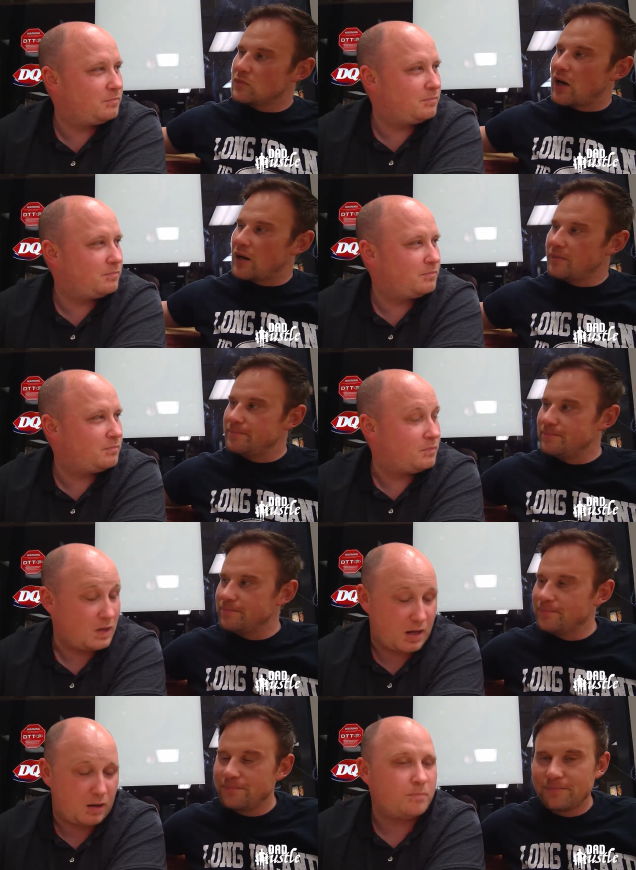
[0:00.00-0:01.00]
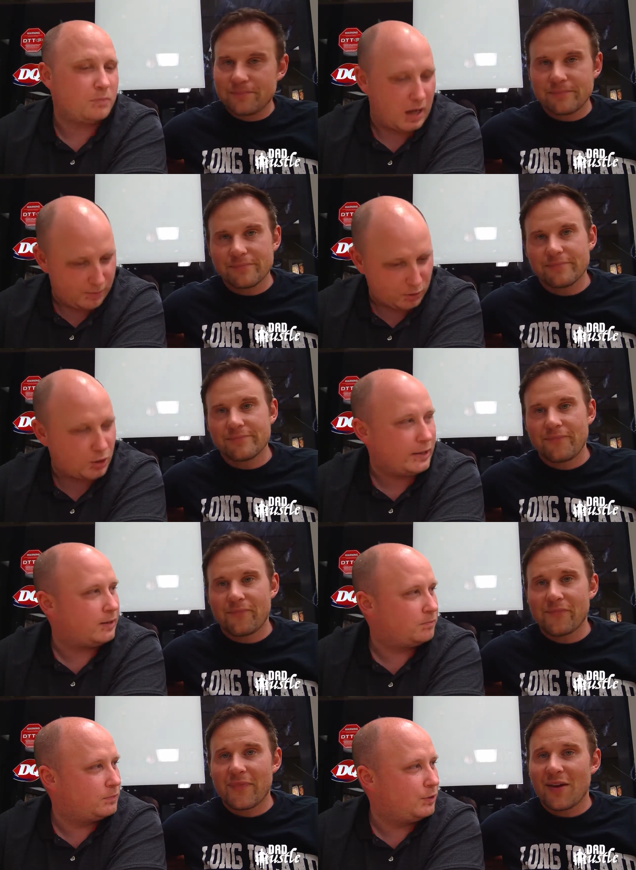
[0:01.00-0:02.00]
Speaker 1: Got it? I'm learning.
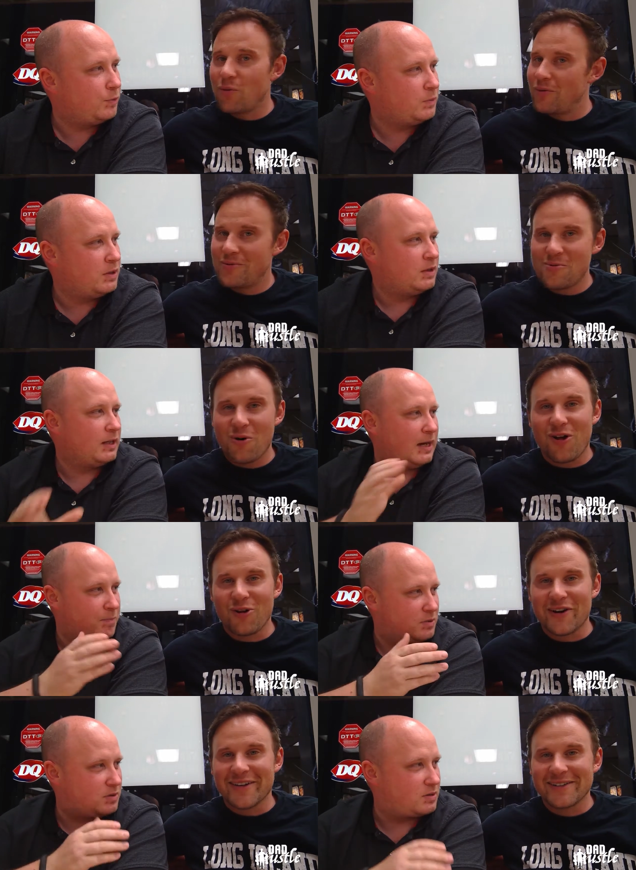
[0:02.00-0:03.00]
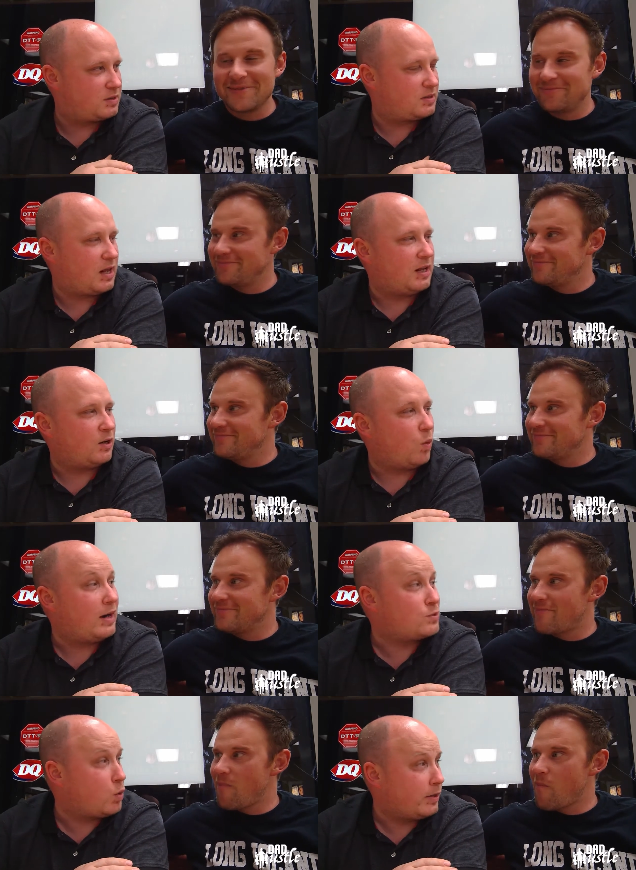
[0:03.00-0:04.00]
We're all learning. Telling a wise
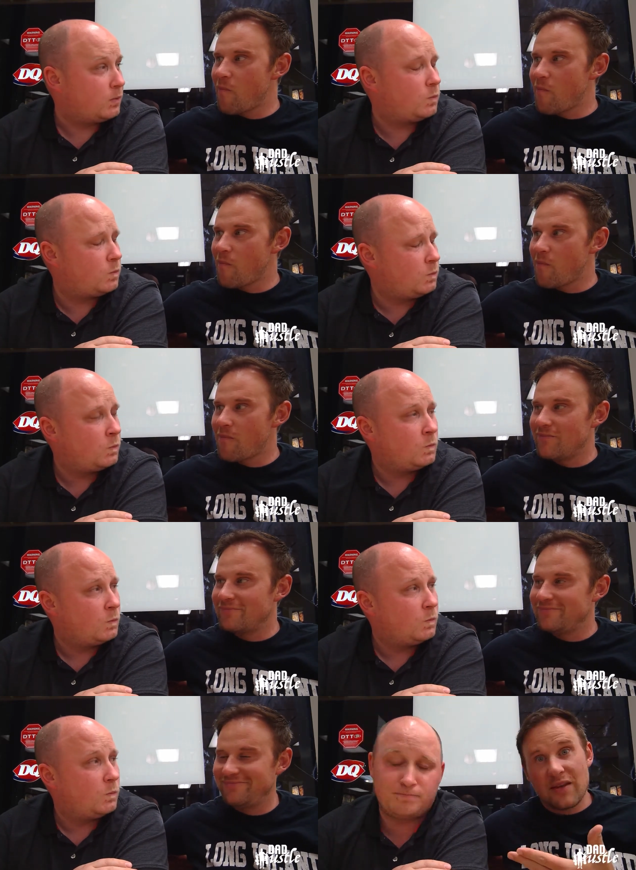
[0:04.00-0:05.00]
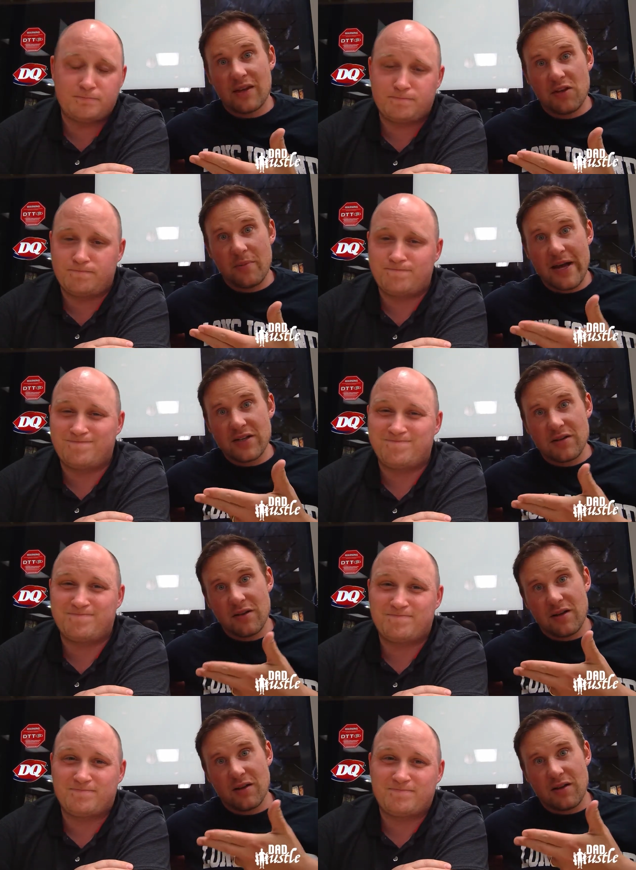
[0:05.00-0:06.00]
one. Can you imagine
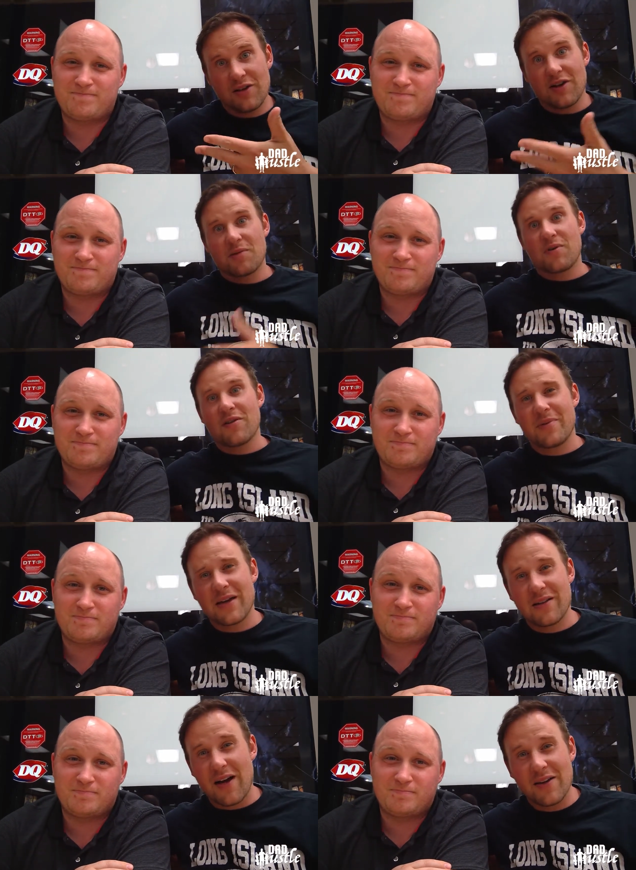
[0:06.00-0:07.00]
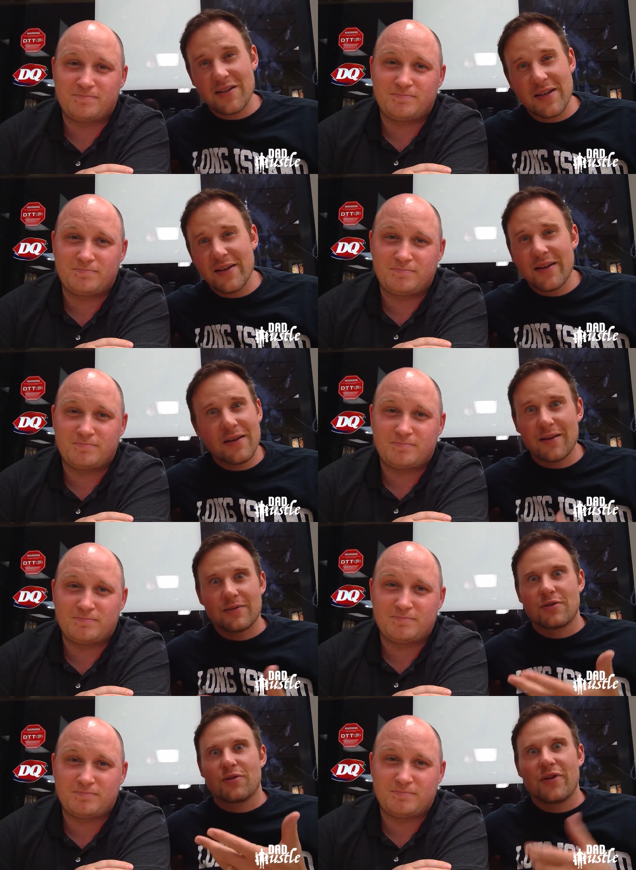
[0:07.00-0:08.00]
a younger brother being condescending?
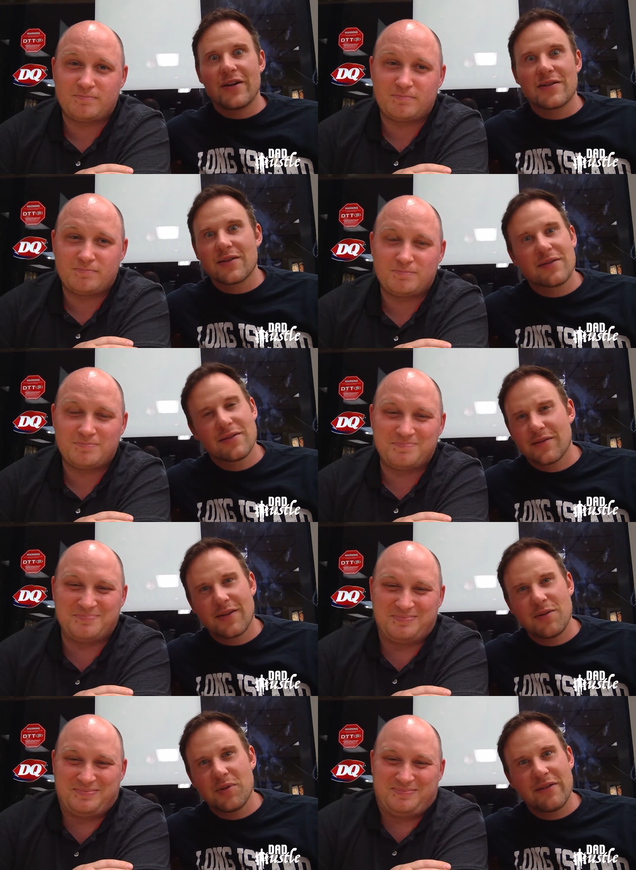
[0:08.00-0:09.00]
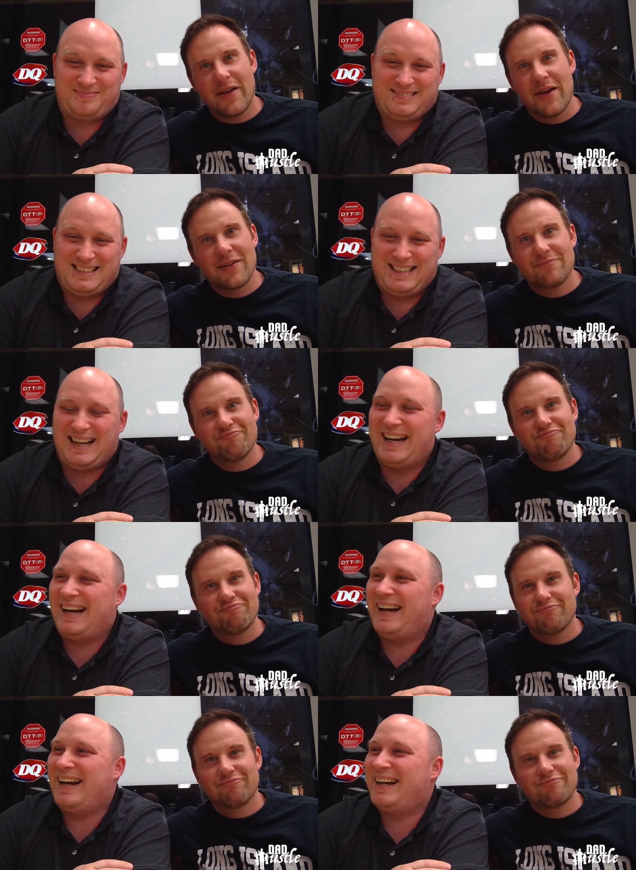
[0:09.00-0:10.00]
So crazy. Can you believe that?
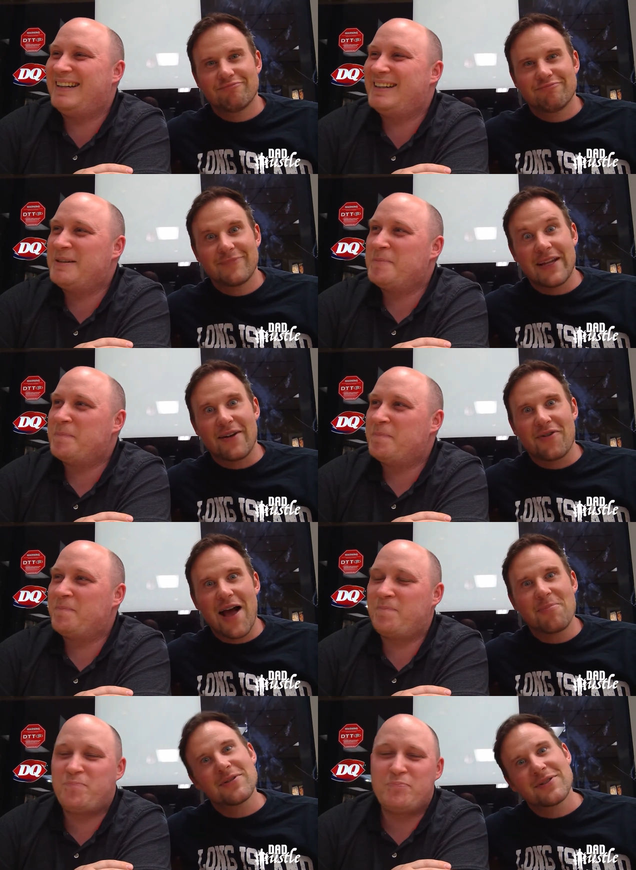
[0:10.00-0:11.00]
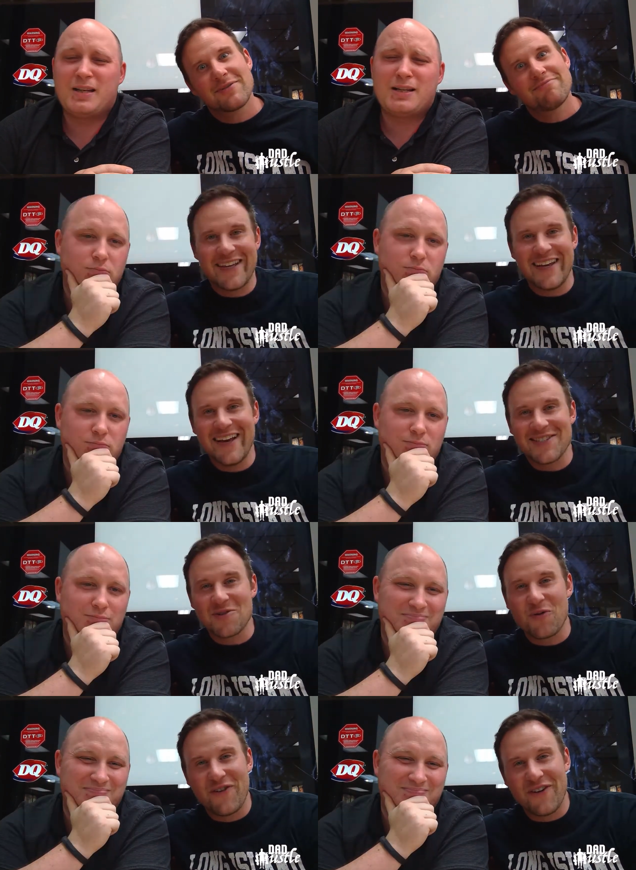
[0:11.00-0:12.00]
That never happens. Yeah, so we're
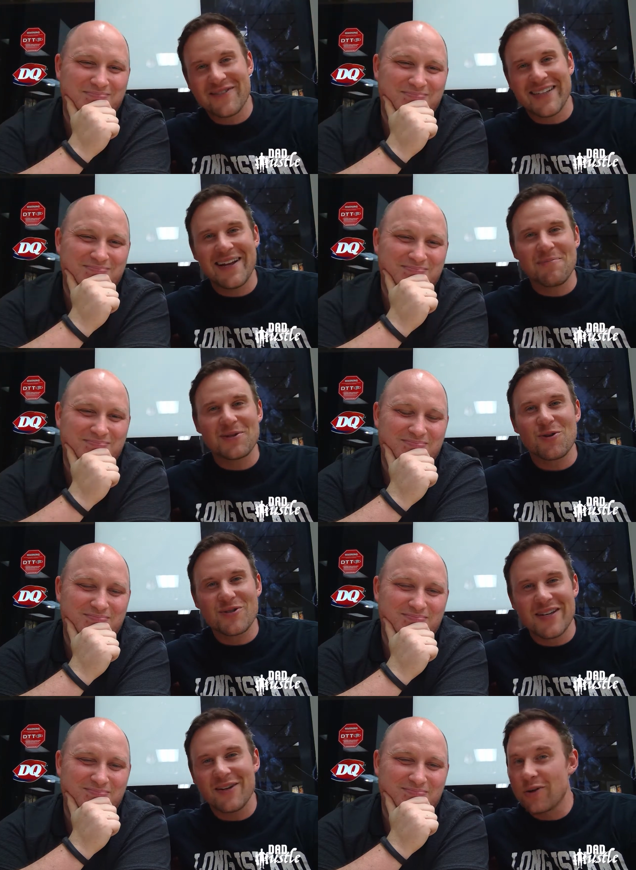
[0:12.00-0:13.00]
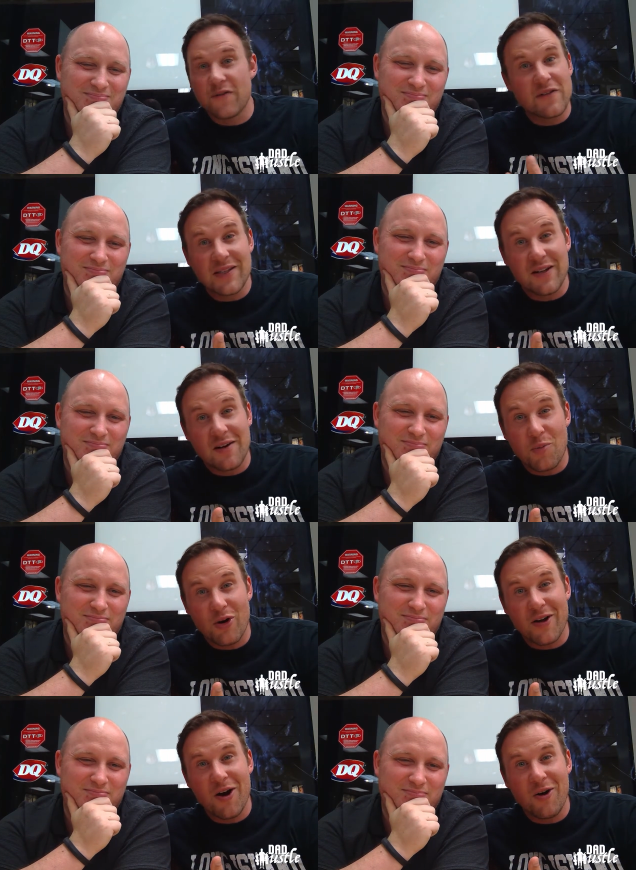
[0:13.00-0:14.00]
15 episodes in, only 1,500 more to
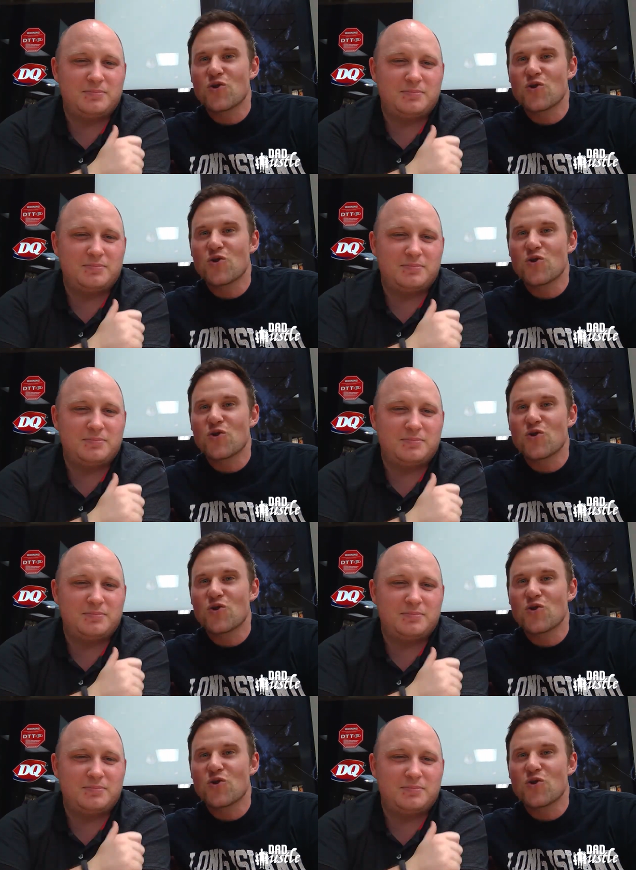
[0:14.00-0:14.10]
go.